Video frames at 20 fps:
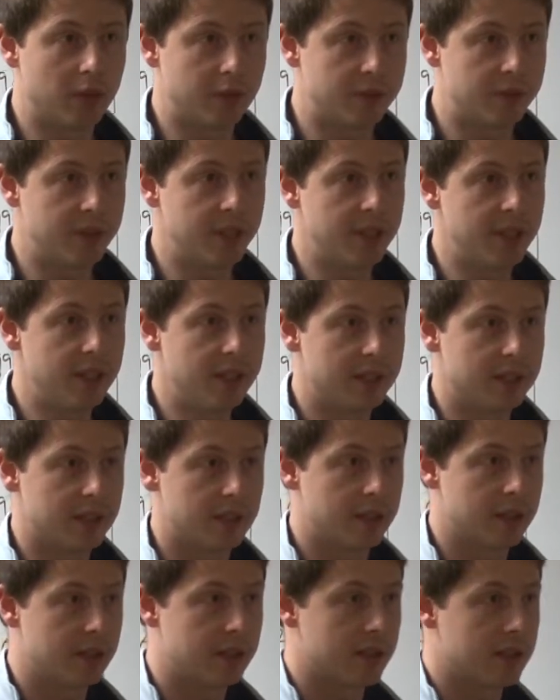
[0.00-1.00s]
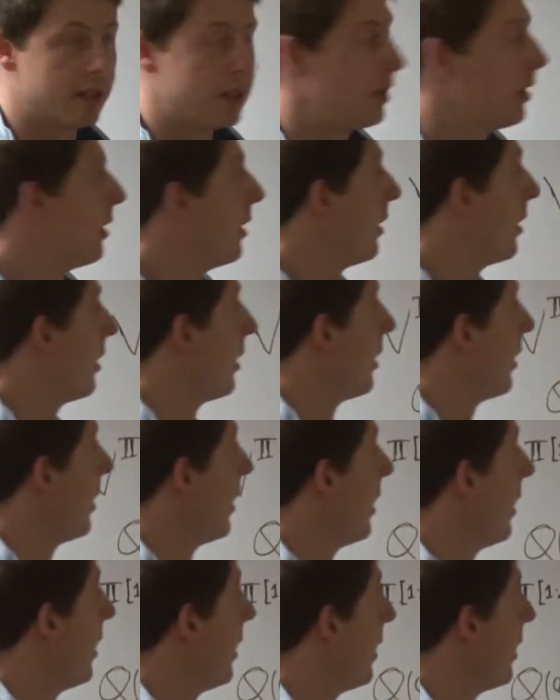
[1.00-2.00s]
of T
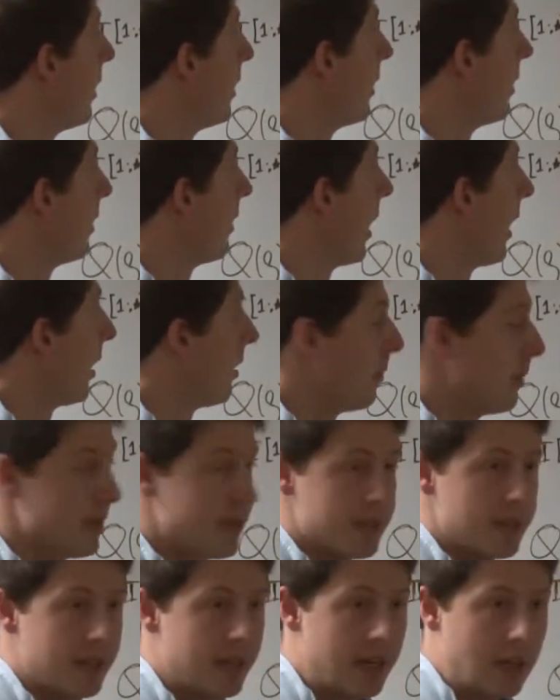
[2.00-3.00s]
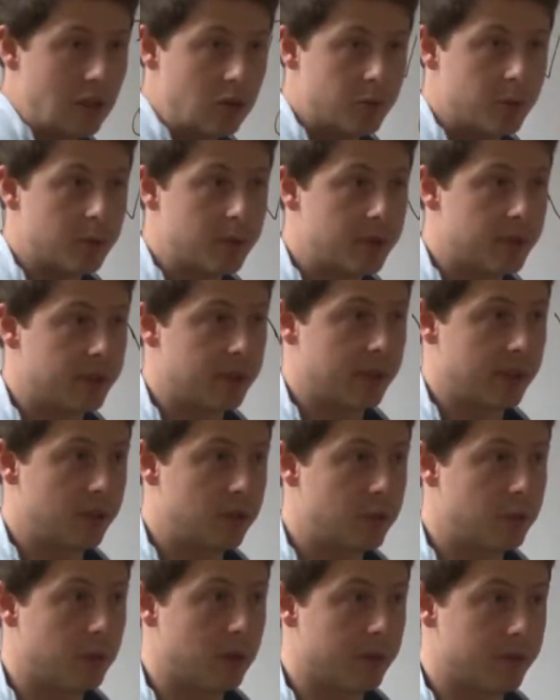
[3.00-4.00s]
elements and I output a
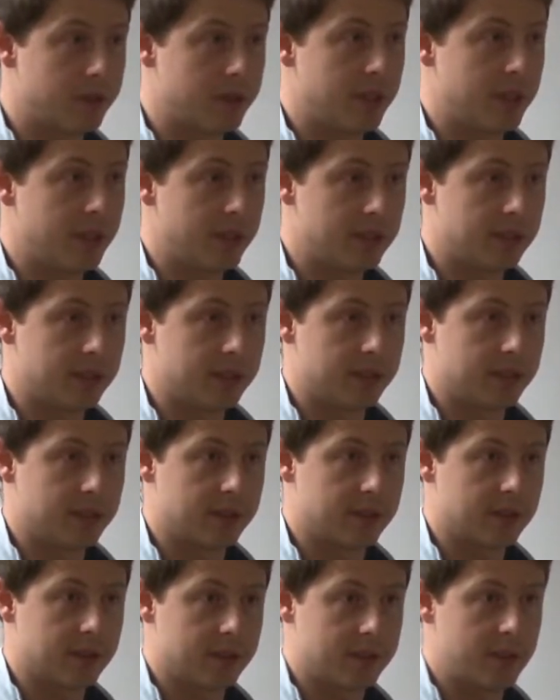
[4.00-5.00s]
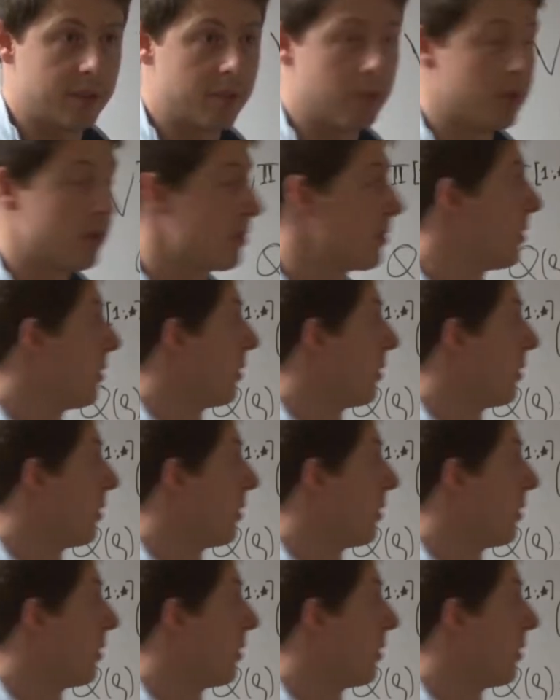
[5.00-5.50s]
tuple of T symbols,